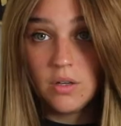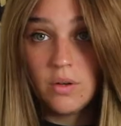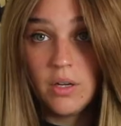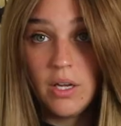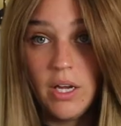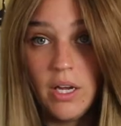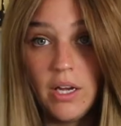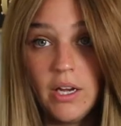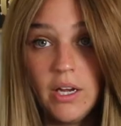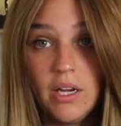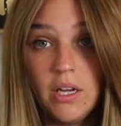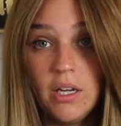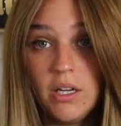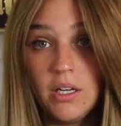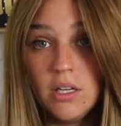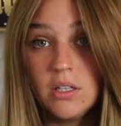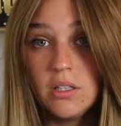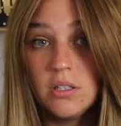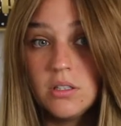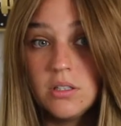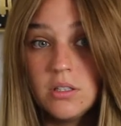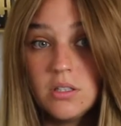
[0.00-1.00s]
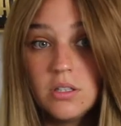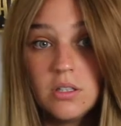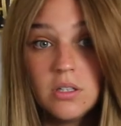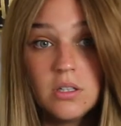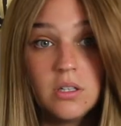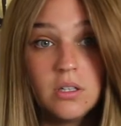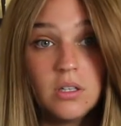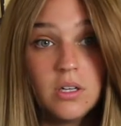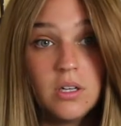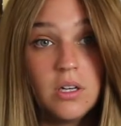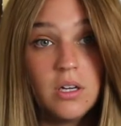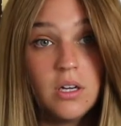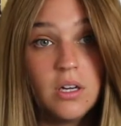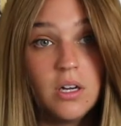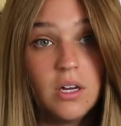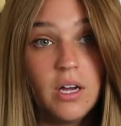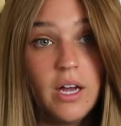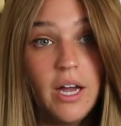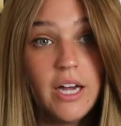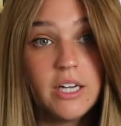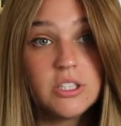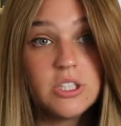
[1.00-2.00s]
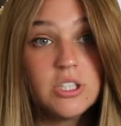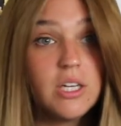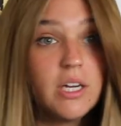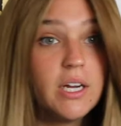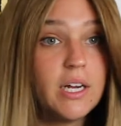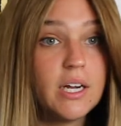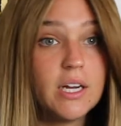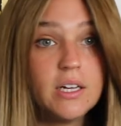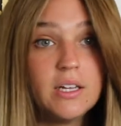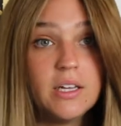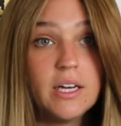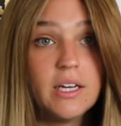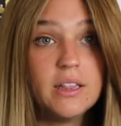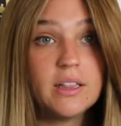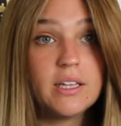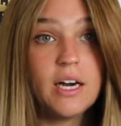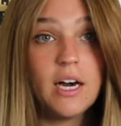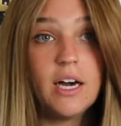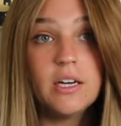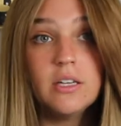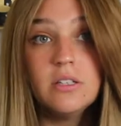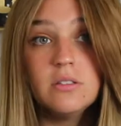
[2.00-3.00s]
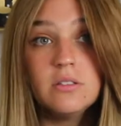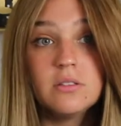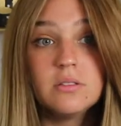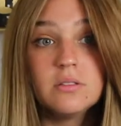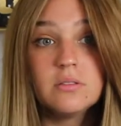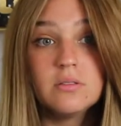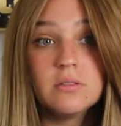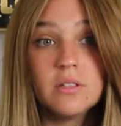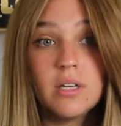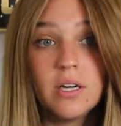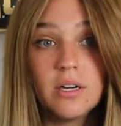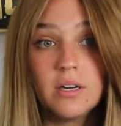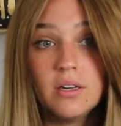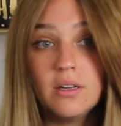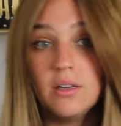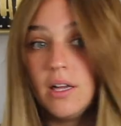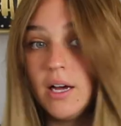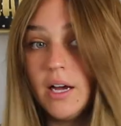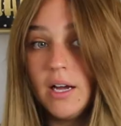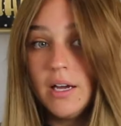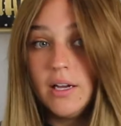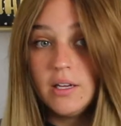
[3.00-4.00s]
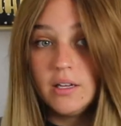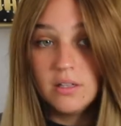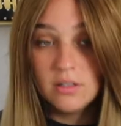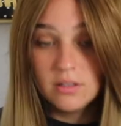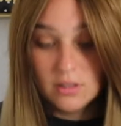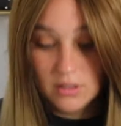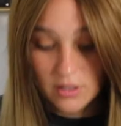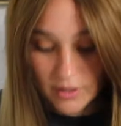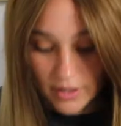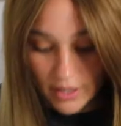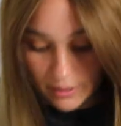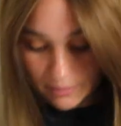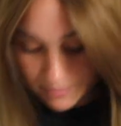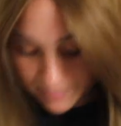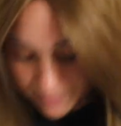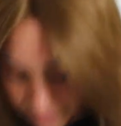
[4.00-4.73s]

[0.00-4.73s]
Okay. Actually, I kind of like that. Not gonna lie. Okay.